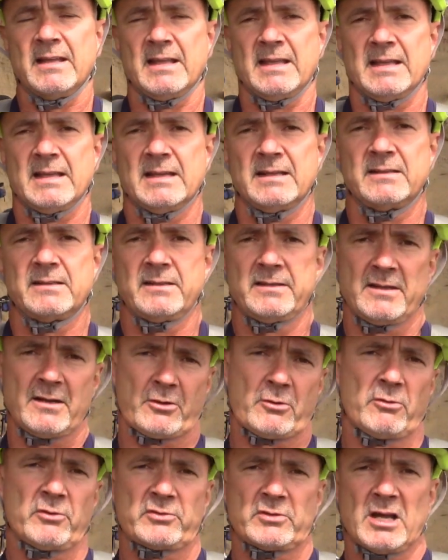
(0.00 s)
and, and
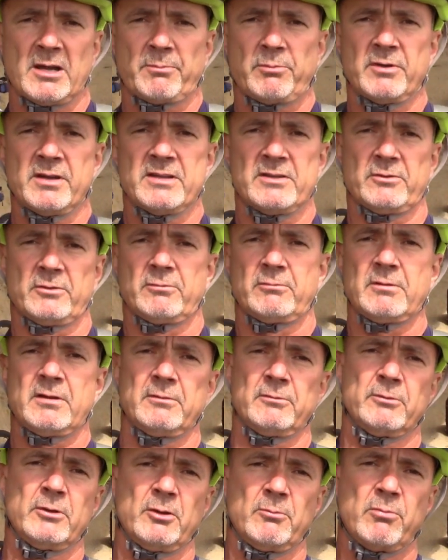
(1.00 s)
of course operate your
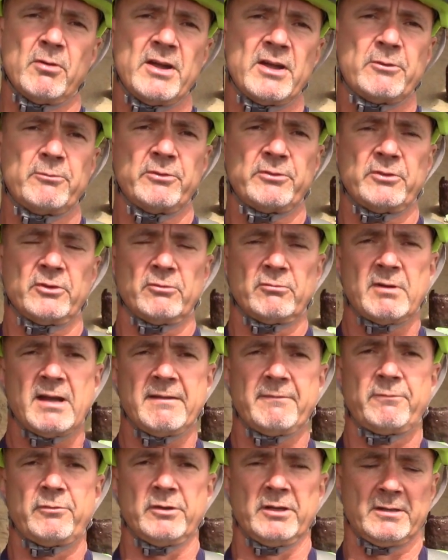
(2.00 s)
re rear brake with your
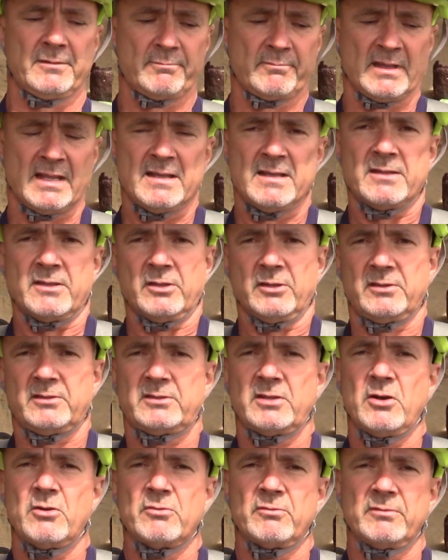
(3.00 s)
right foot. You
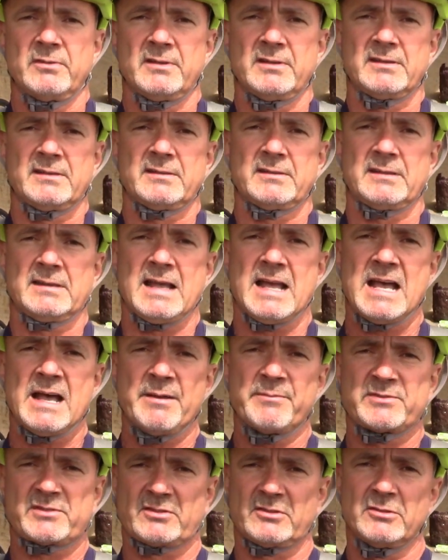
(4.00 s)
don't
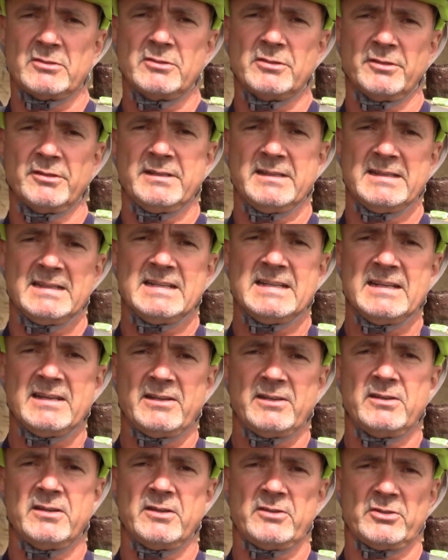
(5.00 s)
absolutely
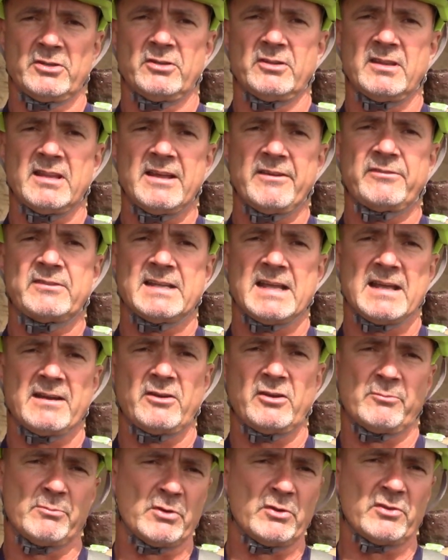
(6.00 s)
need your left
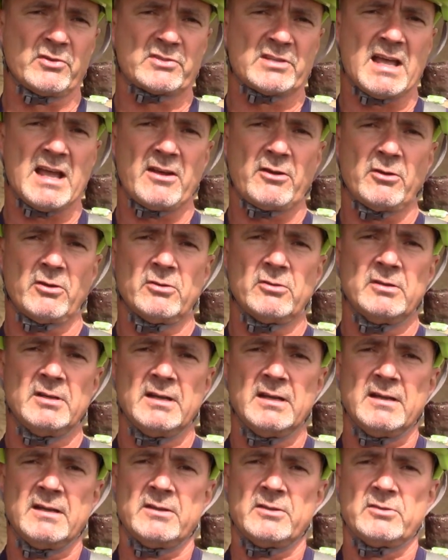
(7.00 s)
hand on a motorcycle
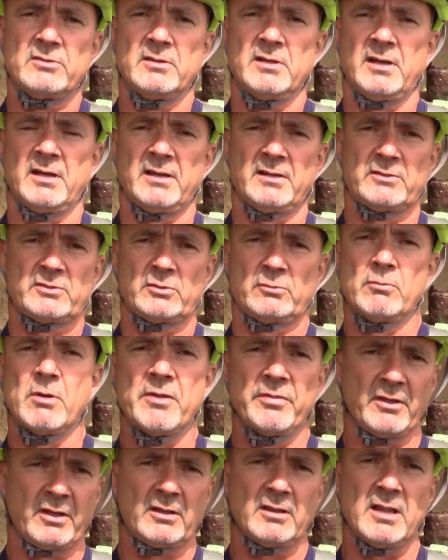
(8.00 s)
uh, to
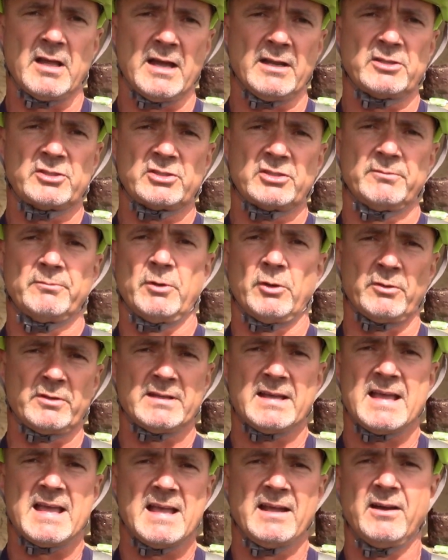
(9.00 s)
run the clutch or
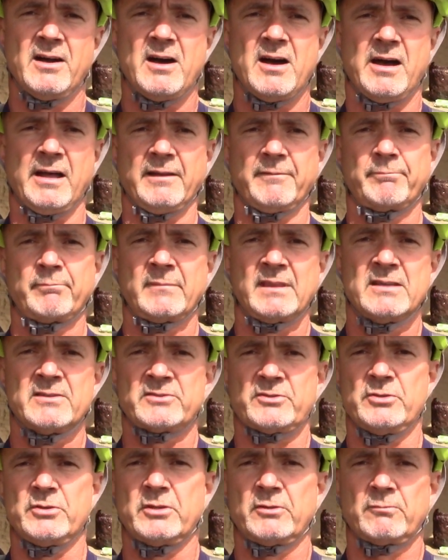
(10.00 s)
to hang on.
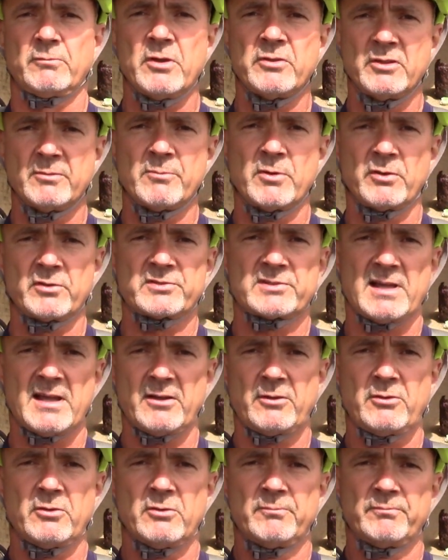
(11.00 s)
So you can run the
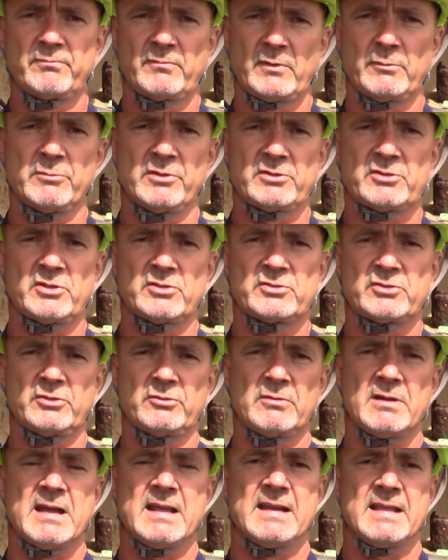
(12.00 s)
motorcycle with just
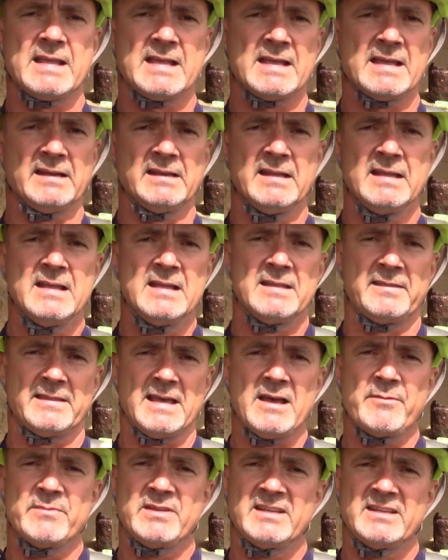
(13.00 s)
your right hand.
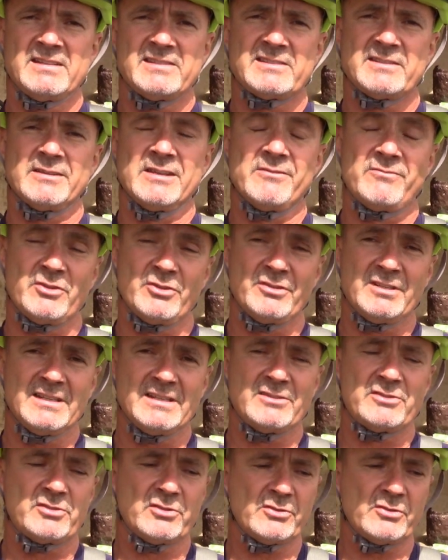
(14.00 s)
That means if you
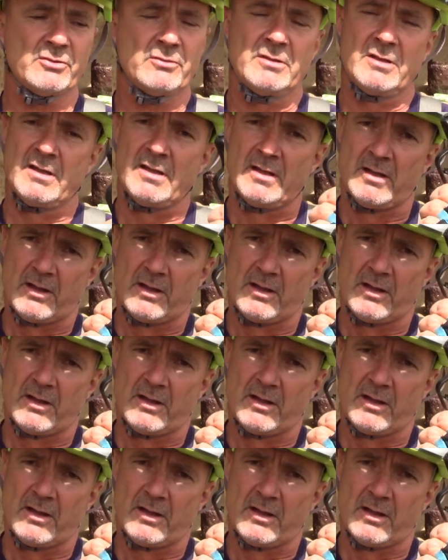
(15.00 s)
need to